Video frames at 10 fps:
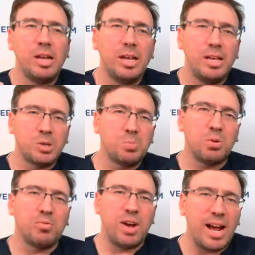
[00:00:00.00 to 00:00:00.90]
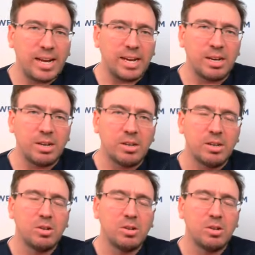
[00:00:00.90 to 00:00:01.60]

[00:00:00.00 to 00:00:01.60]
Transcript: is providing